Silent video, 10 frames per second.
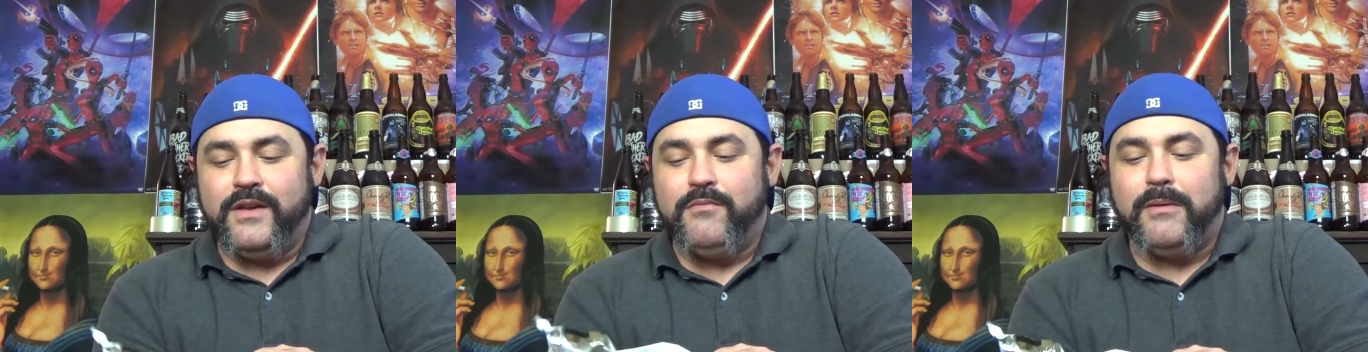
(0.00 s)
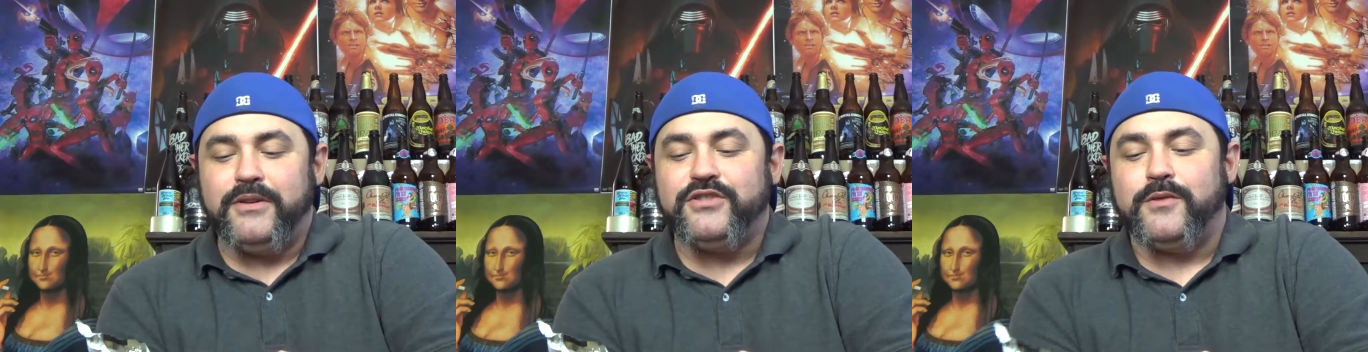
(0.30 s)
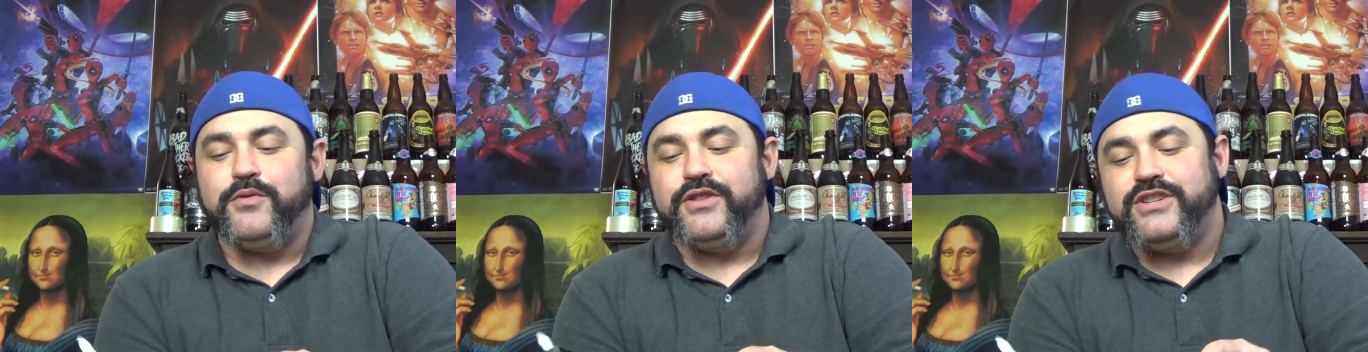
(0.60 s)
Speaker 1: Probably should
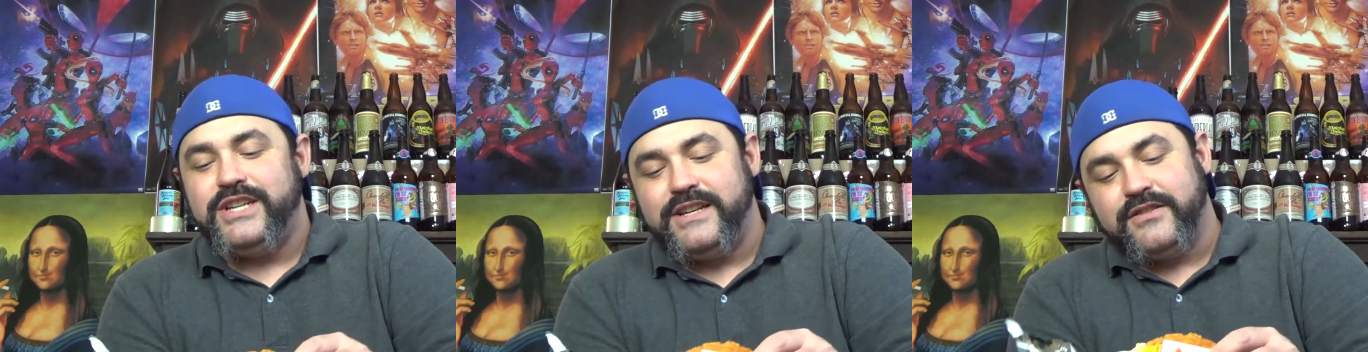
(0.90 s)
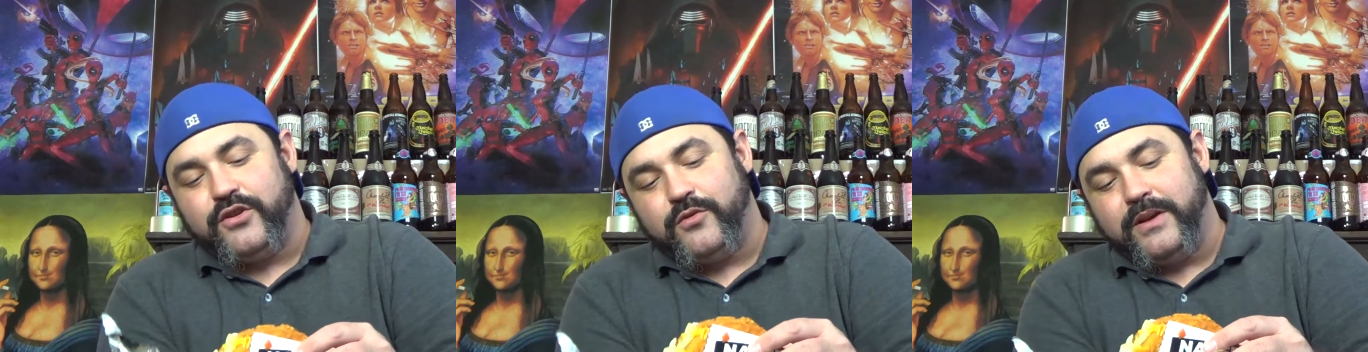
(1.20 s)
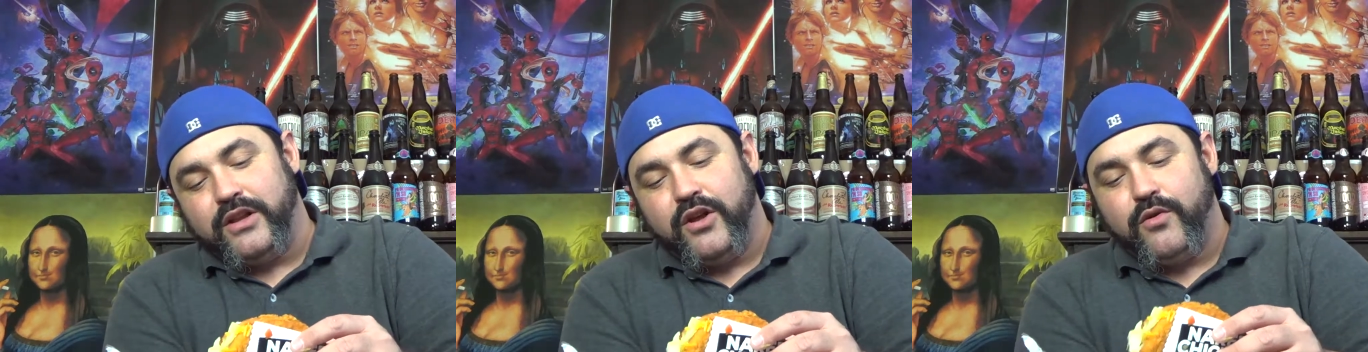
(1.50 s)
have put the cheese a little
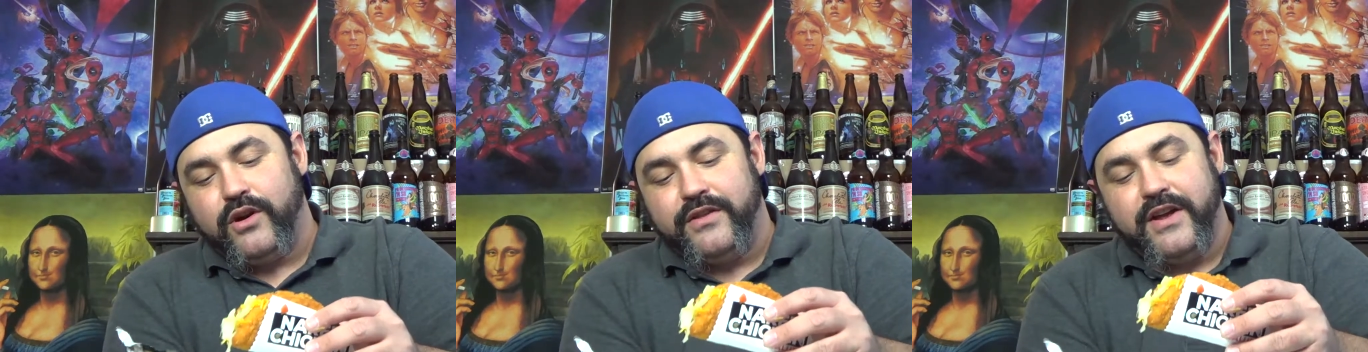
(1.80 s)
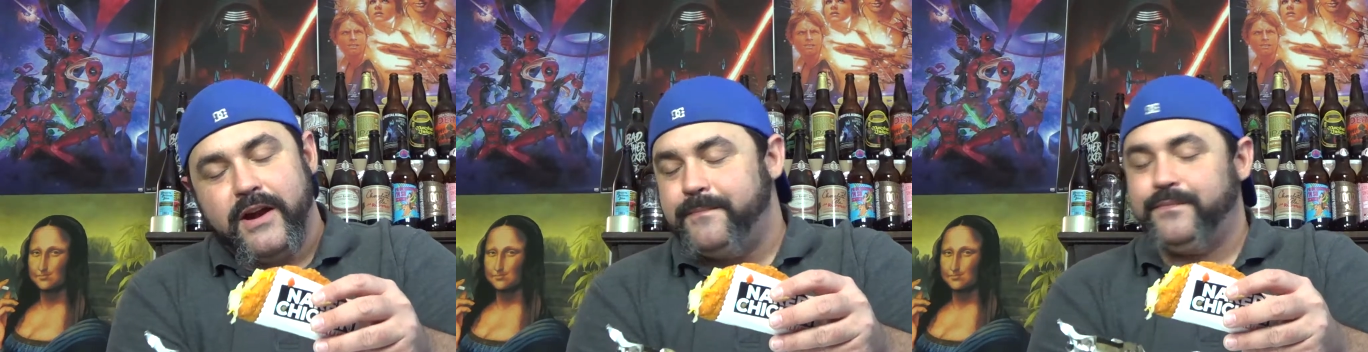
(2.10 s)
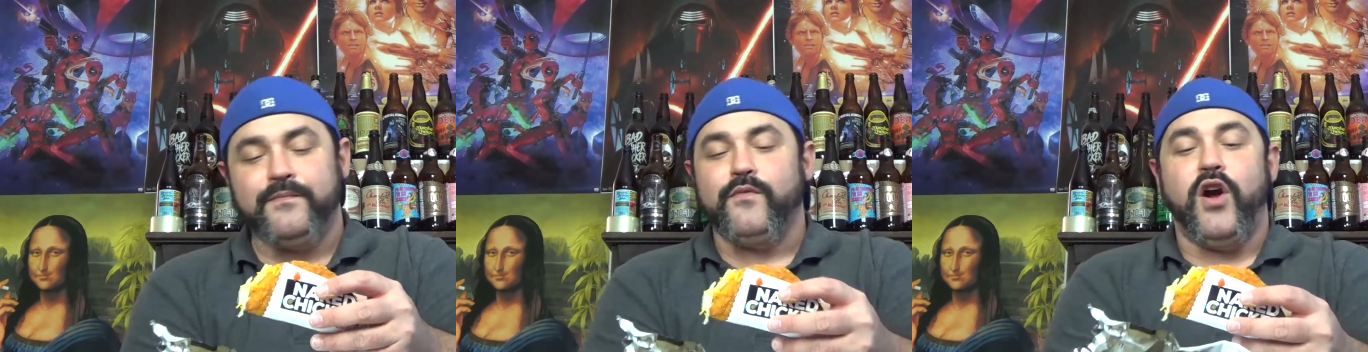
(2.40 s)
bit lower in there.
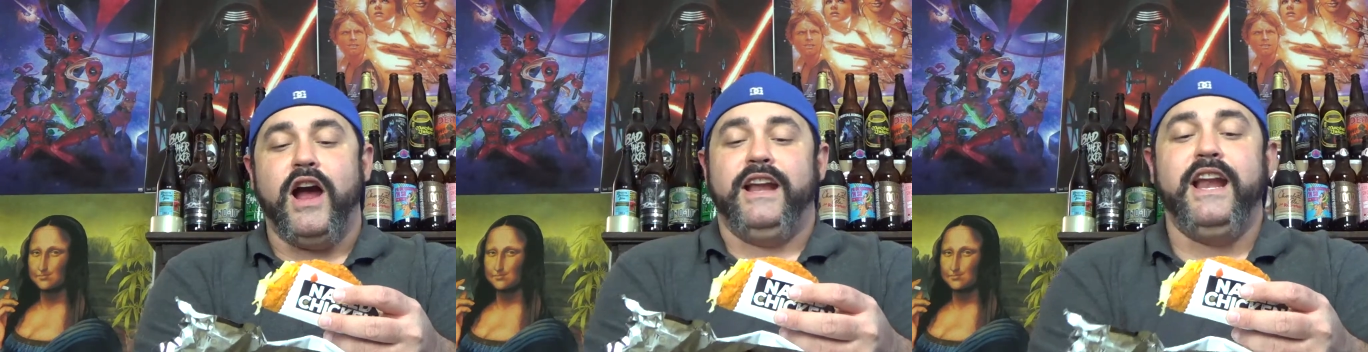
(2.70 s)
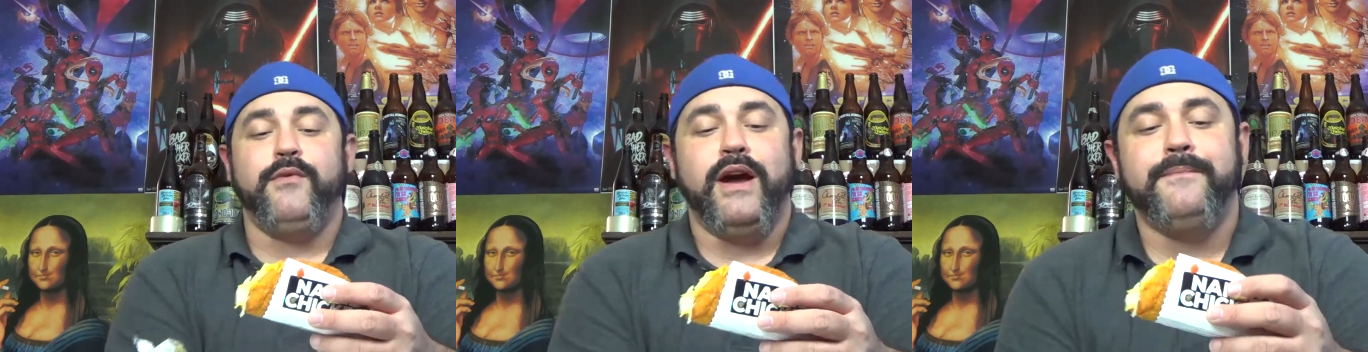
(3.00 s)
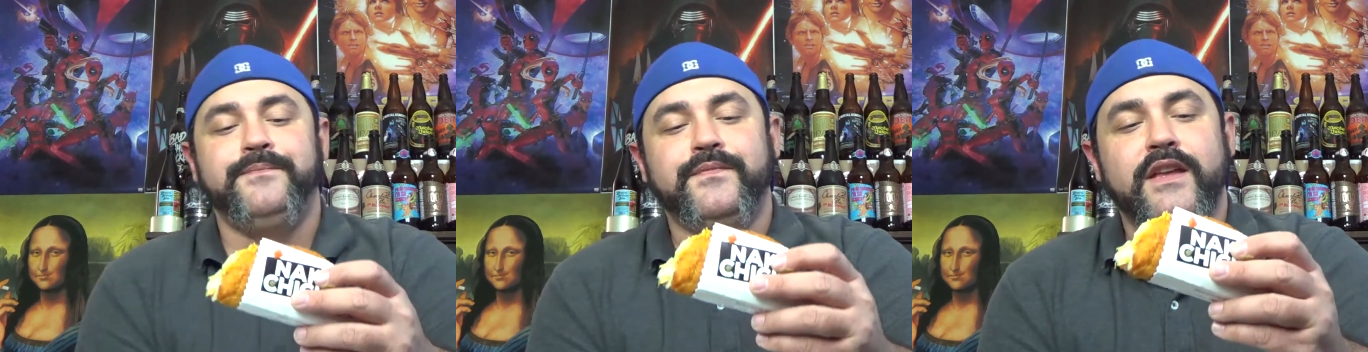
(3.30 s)
All right, anyway,